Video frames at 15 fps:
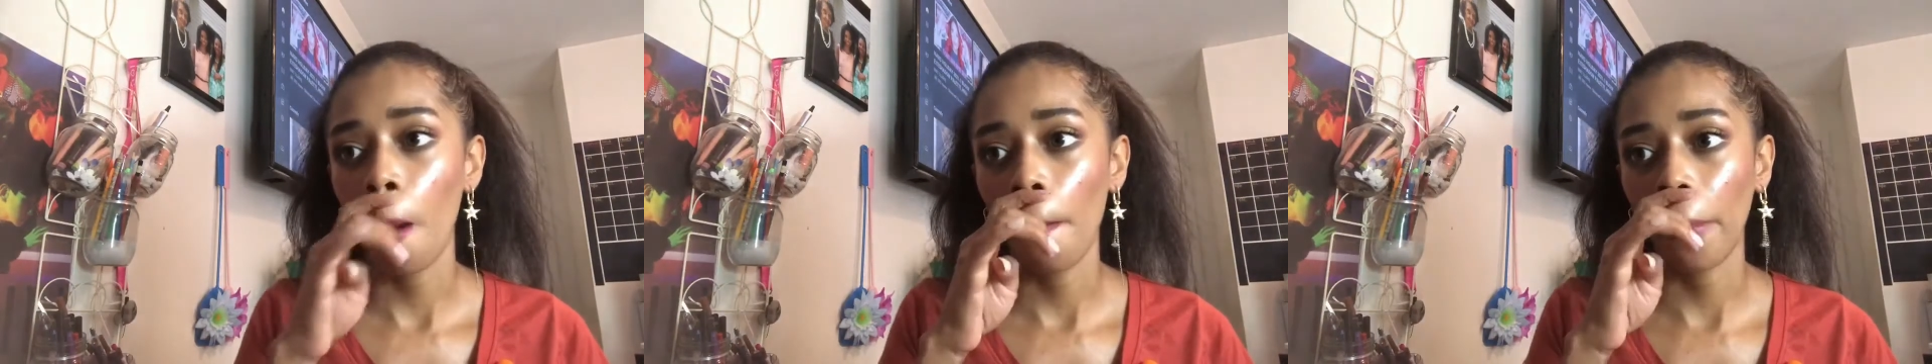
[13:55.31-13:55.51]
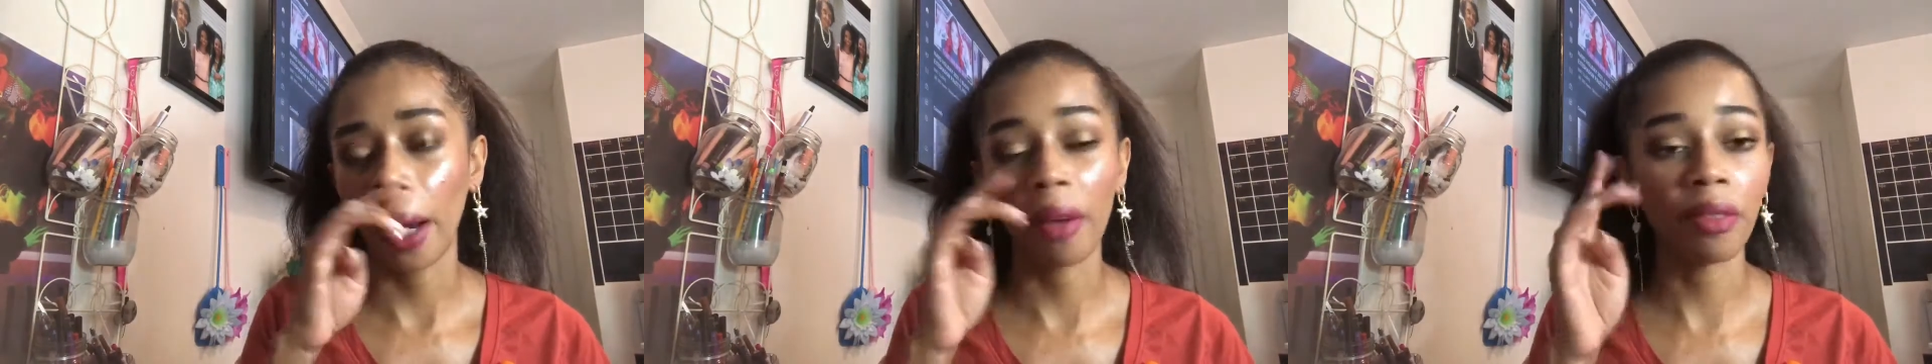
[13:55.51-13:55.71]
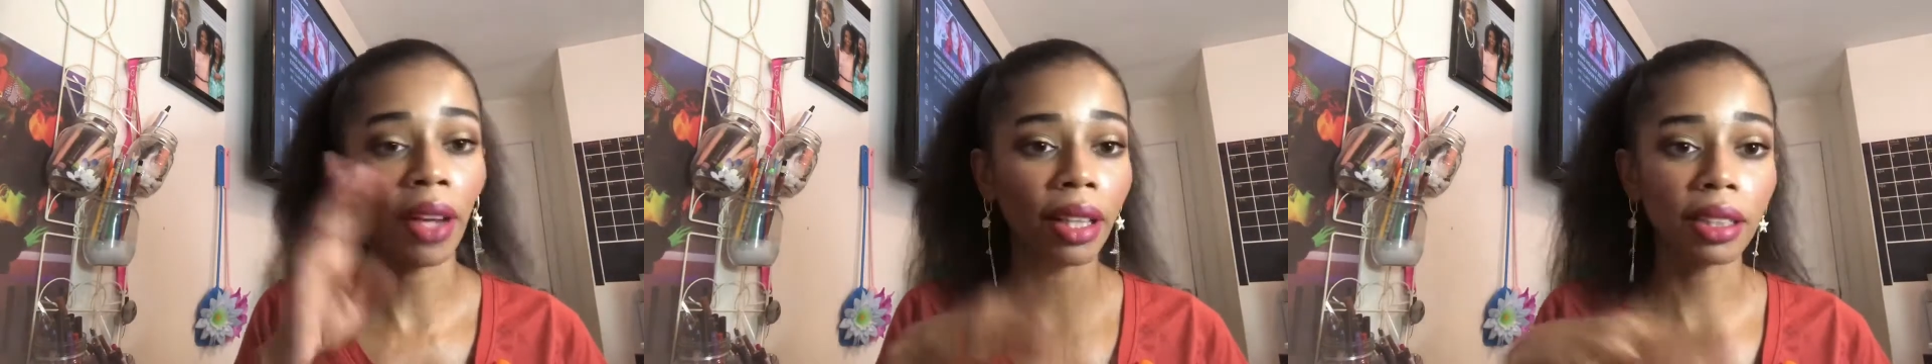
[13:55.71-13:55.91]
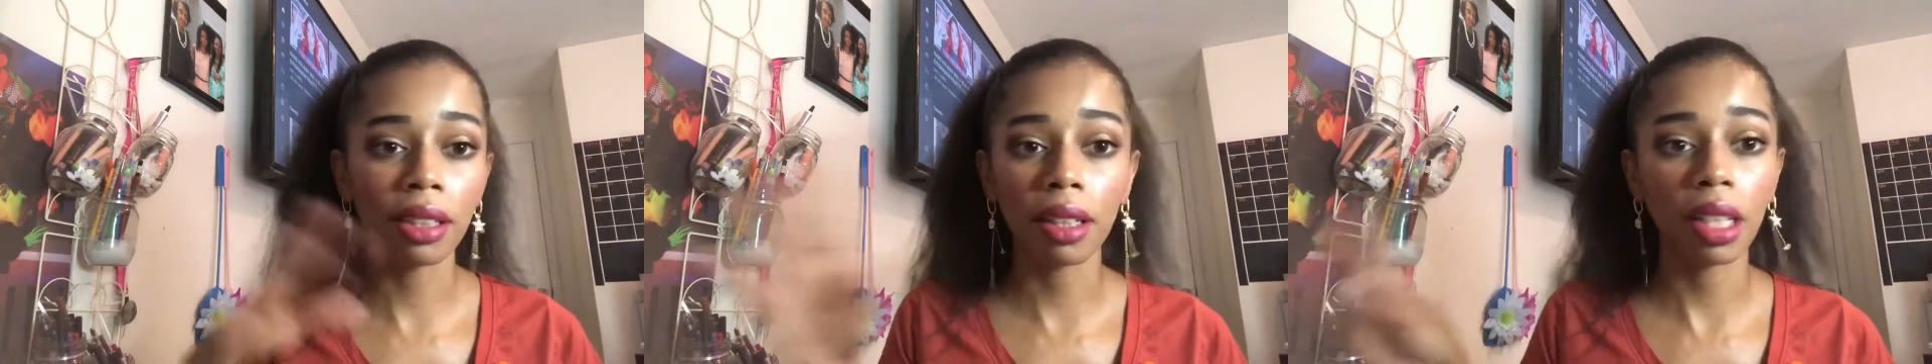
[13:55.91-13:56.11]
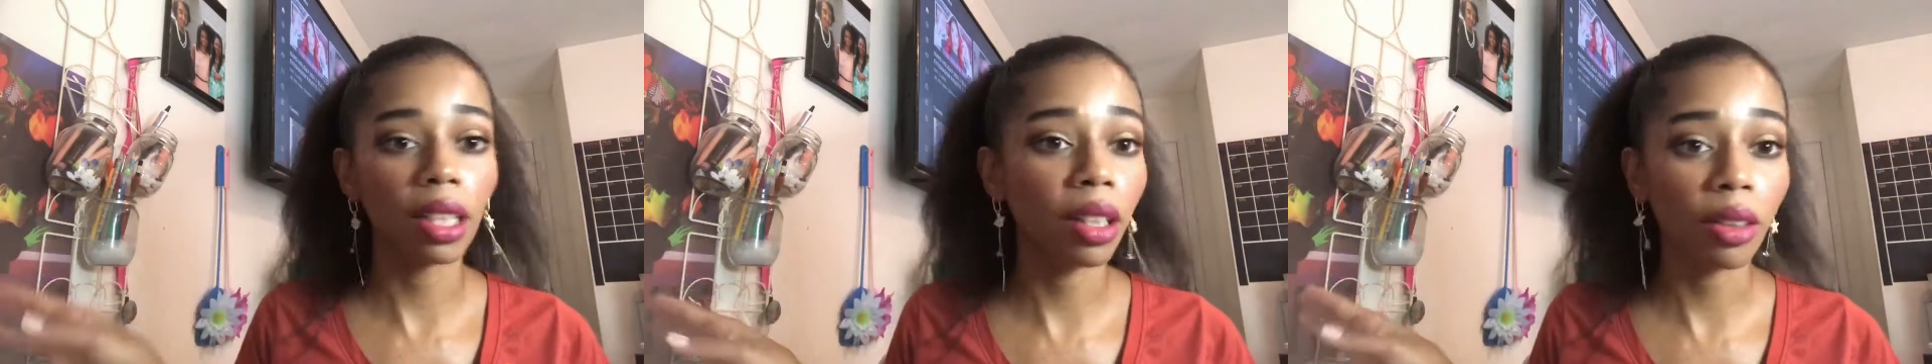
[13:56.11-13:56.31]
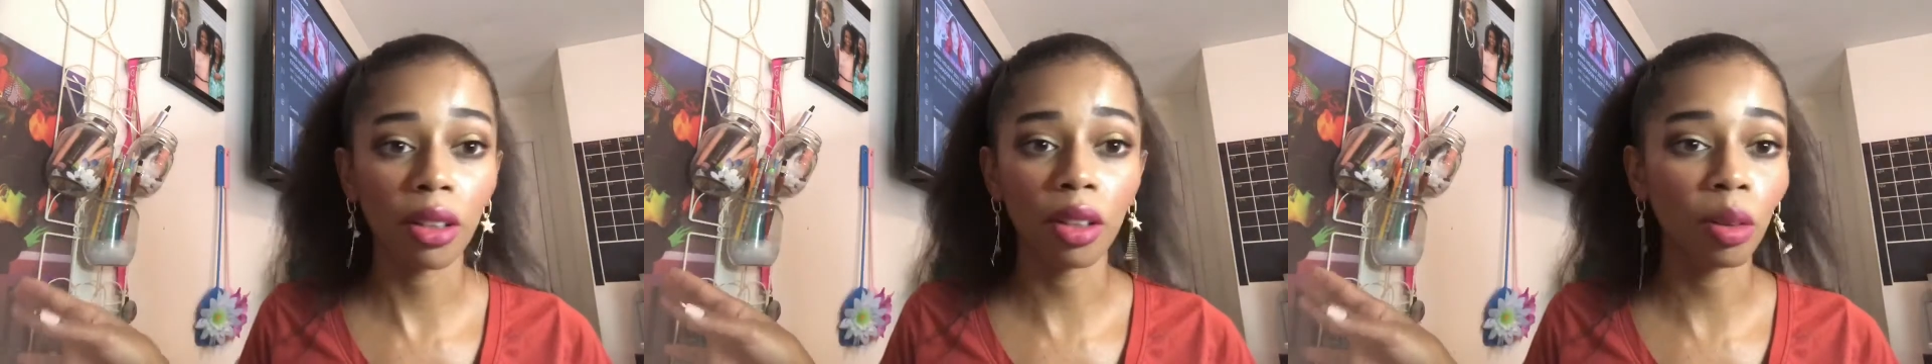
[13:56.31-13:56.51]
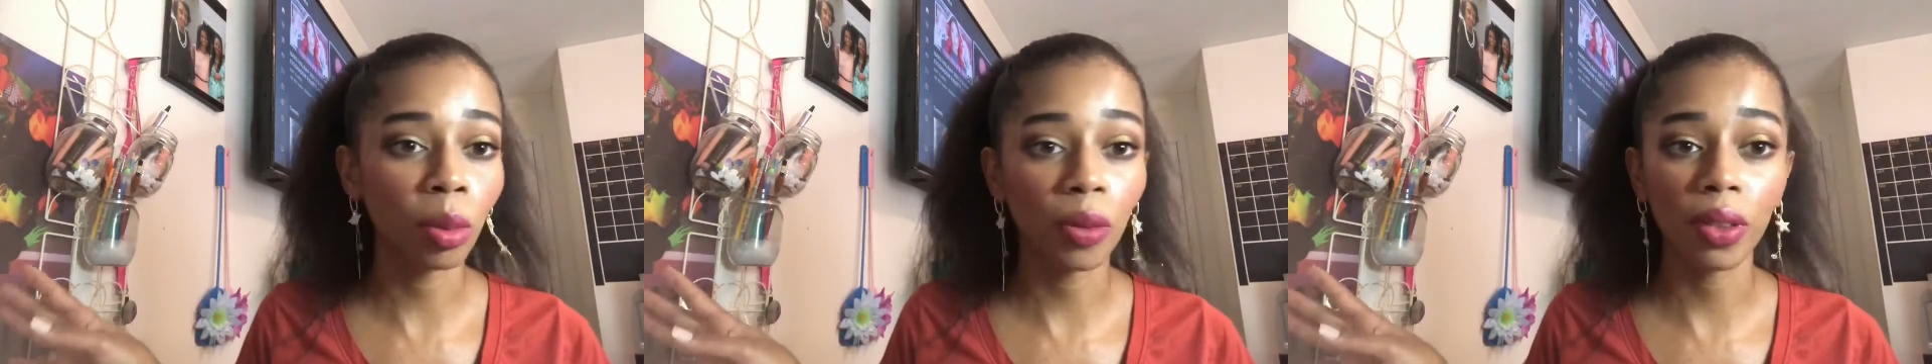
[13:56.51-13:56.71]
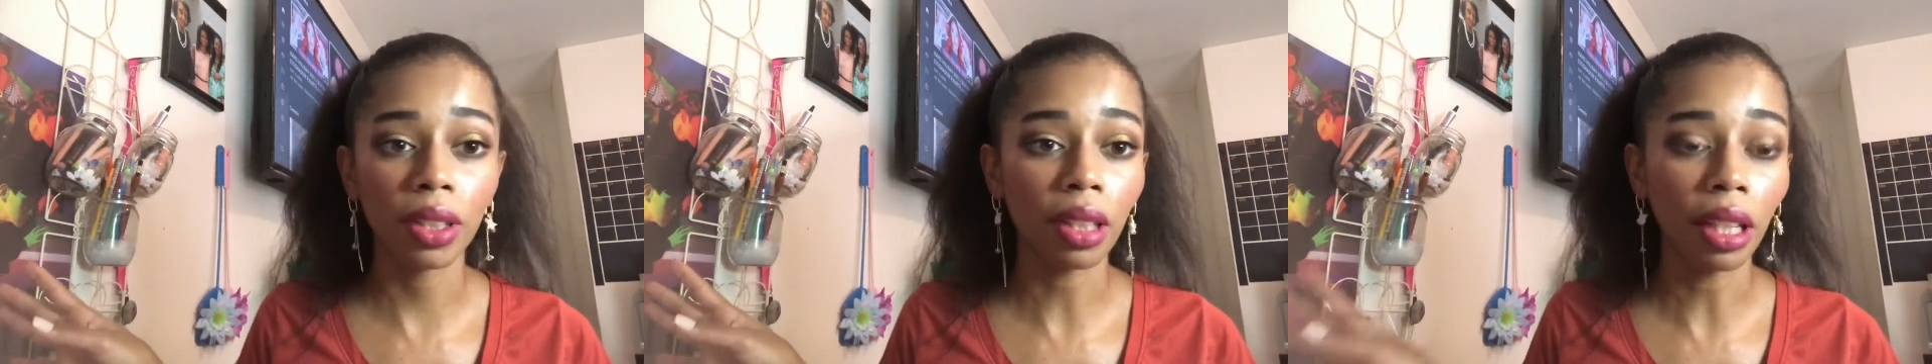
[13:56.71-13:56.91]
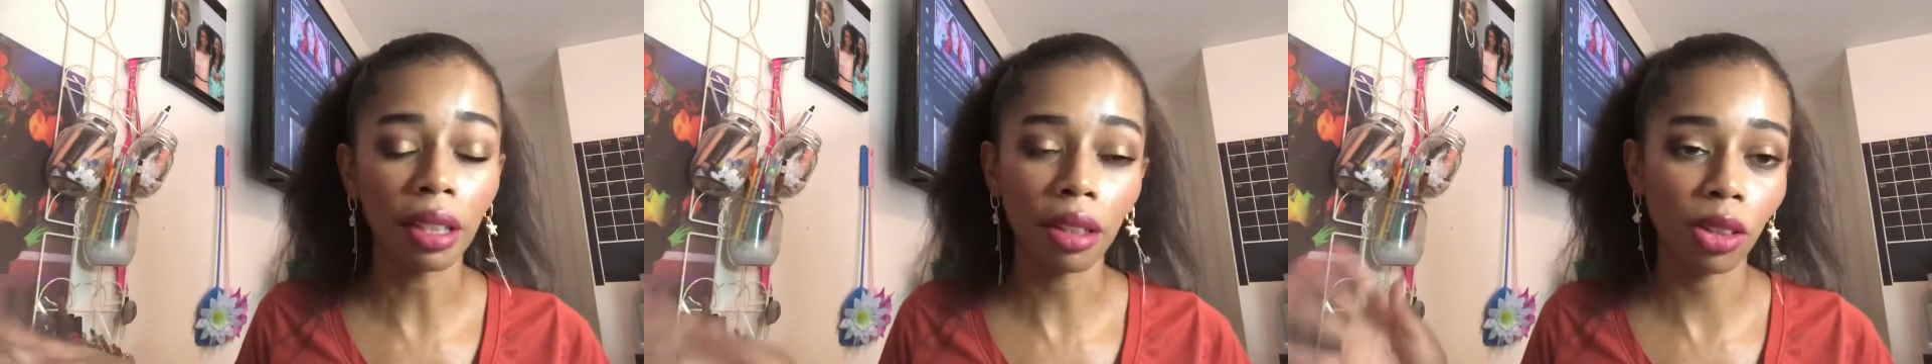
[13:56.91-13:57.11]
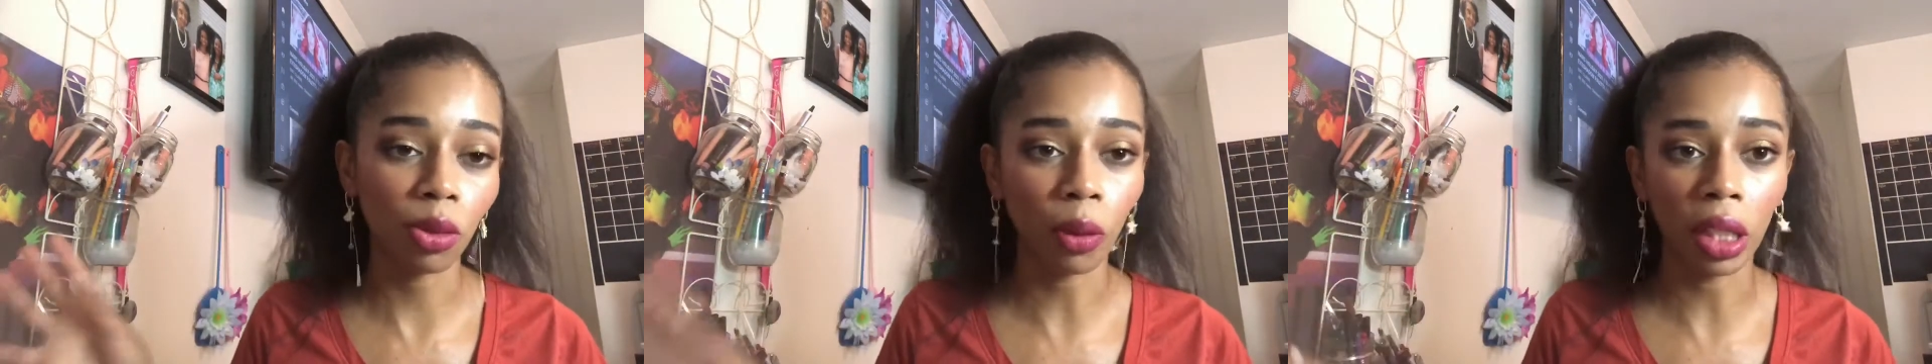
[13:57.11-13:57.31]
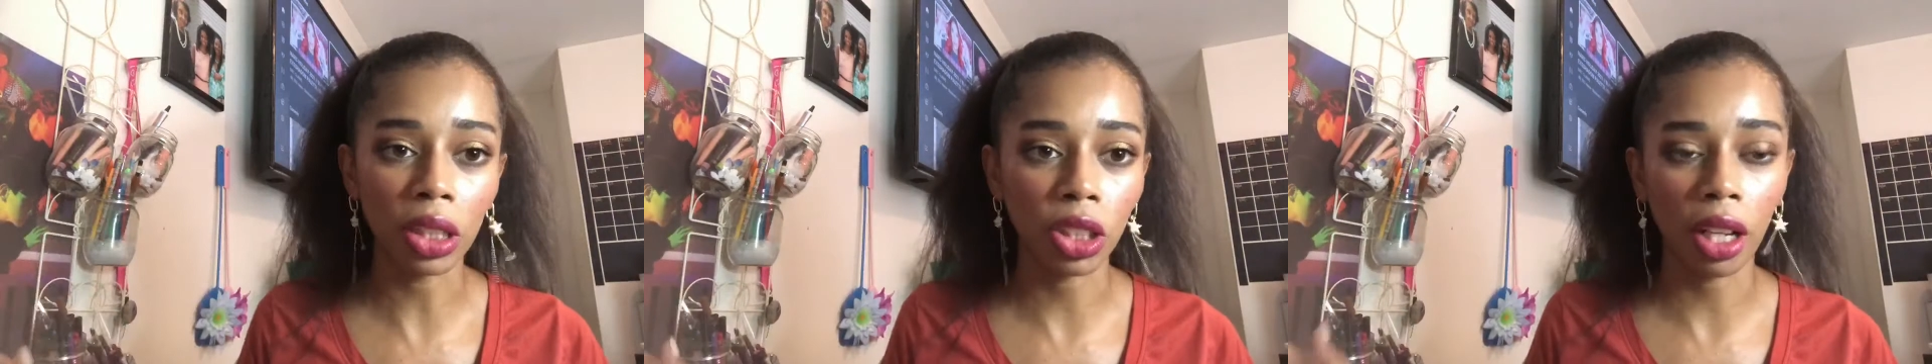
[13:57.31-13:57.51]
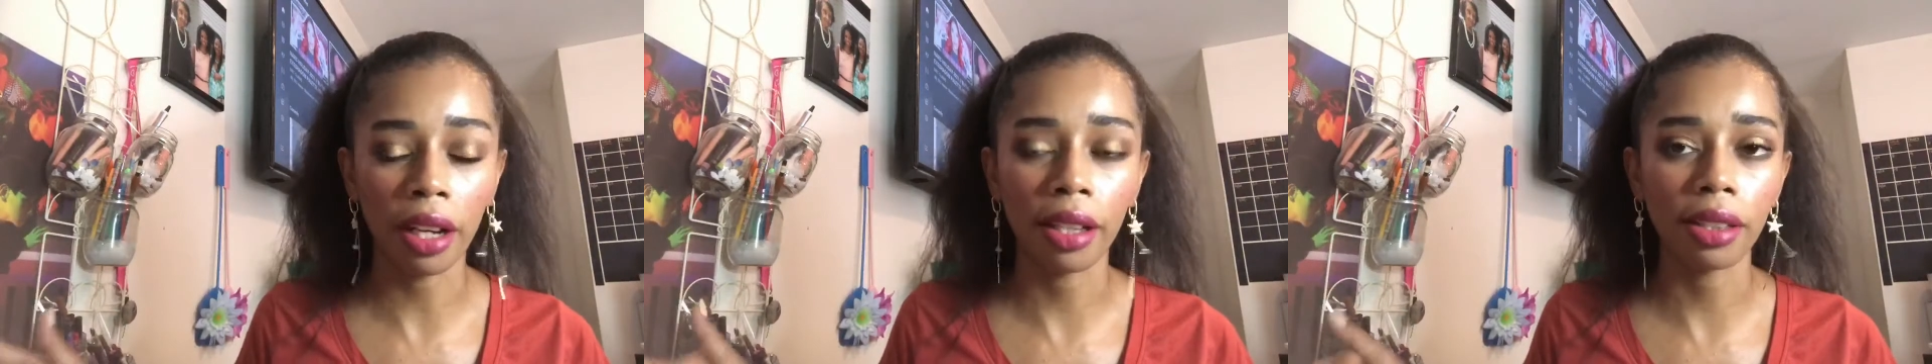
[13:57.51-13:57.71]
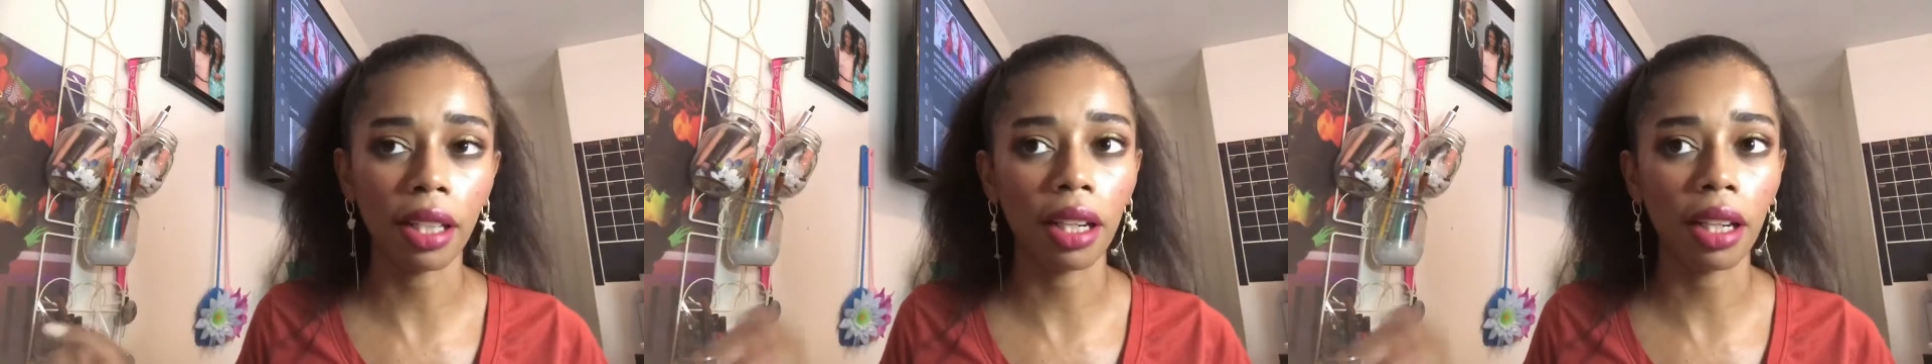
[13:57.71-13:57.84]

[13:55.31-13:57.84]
But I have not seen any of the other movies in this franchise,